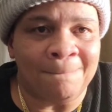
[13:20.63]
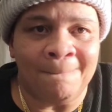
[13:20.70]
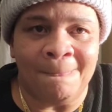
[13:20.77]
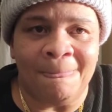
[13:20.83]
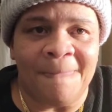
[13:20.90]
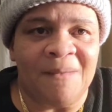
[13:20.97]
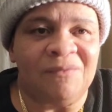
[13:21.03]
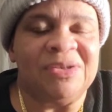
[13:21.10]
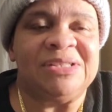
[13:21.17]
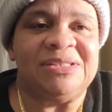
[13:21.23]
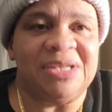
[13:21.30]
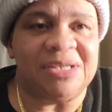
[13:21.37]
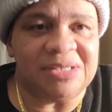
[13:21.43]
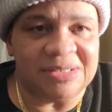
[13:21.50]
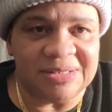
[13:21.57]

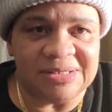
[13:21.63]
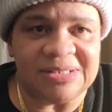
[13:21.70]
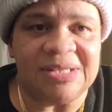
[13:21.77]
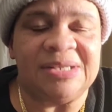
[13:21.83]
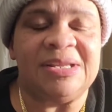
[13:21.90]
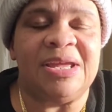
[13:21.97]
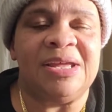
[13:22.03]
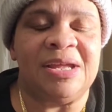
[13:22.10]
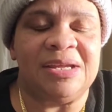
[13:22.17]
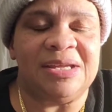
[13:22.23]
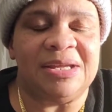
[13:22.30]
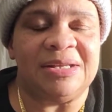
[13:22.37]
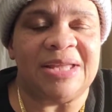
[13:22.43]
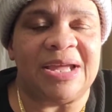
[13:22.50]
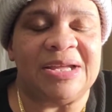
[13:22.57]
ridiculous. And again,
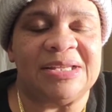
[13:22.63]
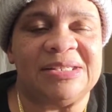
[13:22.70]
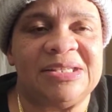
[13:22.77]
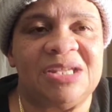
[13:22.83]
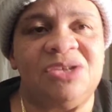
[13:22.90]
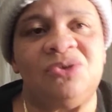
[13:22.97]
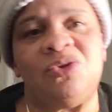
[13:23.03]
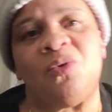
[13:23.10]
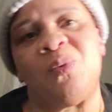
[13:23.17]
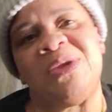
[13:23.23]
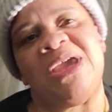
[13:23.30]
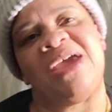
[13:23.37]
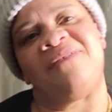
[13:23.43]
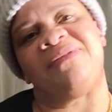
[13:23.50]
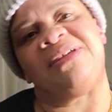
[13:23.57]
like I said, you know, we
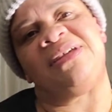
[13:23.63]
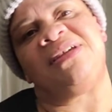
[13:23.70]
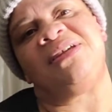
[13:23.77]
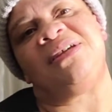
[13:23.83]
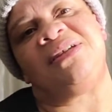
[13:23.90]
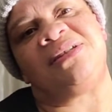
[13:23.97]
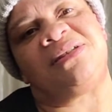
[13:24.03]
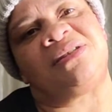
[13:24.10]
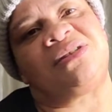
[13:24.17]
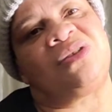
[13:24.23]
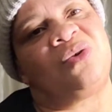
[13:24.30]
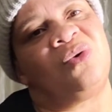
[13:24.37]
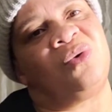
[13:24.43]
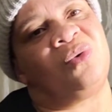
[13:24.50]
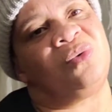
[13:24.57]
have kids,
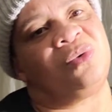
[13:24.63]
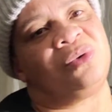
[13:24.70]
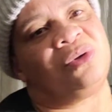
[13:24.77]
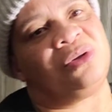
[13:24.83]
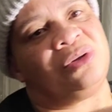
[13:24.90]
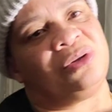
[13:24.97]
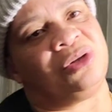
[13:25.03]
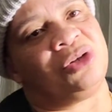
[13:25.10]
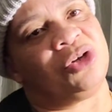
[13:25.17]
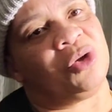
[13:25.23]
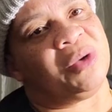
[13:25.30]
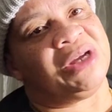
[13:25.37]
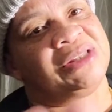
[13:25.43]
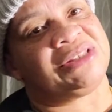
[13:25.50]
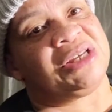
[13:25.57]
so you know
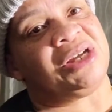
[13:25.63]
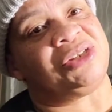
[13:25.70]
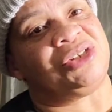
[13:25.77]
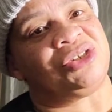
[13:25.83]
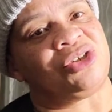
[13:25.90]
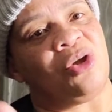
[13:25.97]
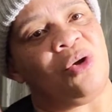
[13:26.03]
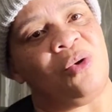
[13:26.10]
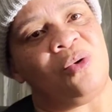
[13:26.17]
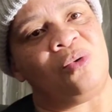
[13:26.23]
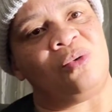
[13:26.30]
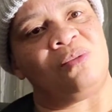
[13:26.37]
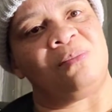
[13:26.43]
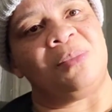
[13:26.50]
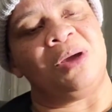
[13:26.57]
it touches
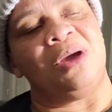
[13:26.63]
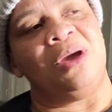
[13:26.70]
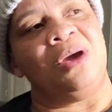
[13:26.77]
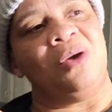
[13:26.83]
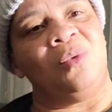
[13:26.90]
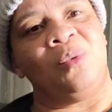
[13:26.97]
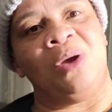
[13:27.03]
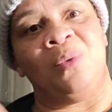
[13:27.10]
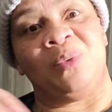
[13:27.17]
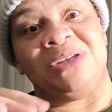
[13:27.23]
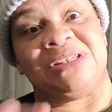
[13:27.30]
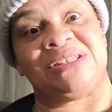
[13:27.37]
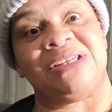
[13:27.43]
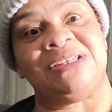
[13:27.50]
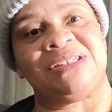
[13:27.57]
home when we
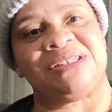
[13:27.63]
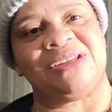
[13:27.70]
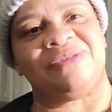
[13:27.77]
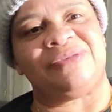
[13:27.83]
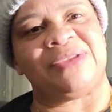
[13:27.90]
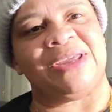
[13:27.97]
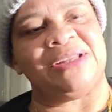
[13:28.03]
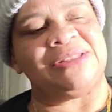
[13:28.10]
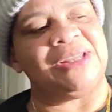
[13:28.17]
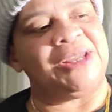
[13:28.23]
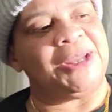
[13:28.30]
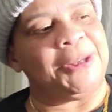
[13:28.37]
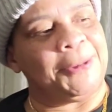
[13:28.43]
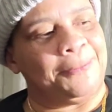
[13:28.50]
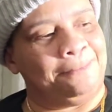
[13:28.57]
see stuff like
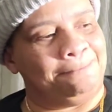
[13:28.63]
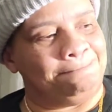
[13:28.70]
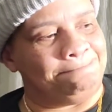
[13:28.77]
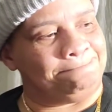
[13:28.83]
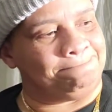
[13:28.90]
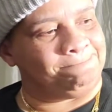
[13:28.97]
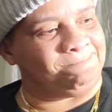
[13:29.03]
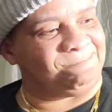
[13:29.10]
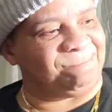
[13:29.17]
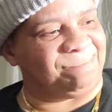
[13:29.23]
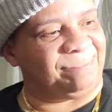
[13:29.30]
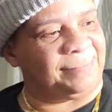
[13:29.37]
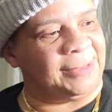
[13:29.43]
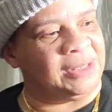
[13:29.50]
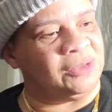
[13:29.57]
that.
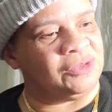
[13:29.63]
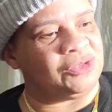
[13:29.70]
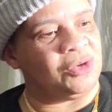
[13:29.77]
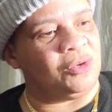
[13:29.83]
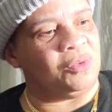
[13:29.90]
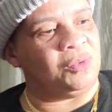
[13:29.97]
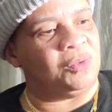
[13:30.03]
So,